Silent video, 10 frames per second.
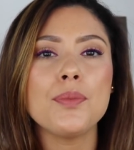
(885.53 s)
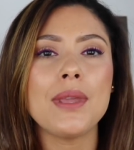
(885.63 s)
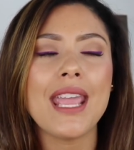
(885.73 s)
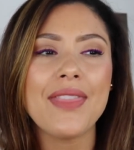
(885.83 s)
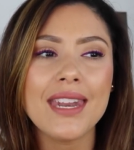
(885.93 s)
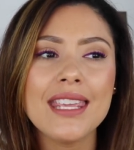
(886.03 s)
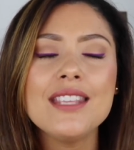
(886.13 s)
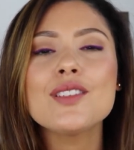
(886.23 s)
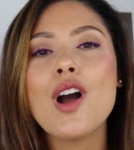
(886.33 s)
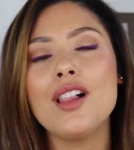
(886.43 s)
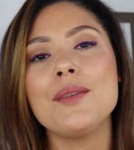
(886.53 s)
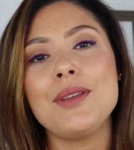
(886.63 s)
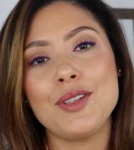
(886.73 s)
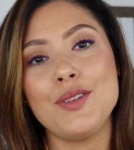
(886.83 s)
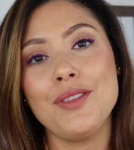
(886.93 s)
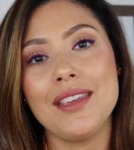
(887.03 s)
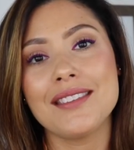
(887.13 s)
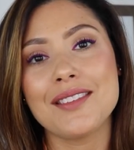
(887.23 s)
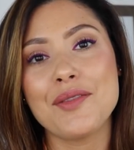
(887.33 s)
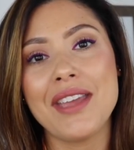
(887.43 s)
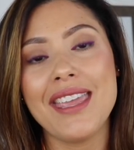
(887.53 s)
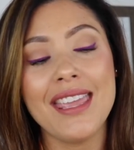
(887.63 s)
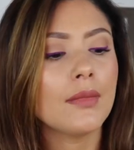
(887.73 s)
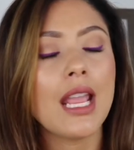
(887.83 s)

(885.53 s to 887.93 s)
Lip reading: to me and that he's calling me to do this, okay?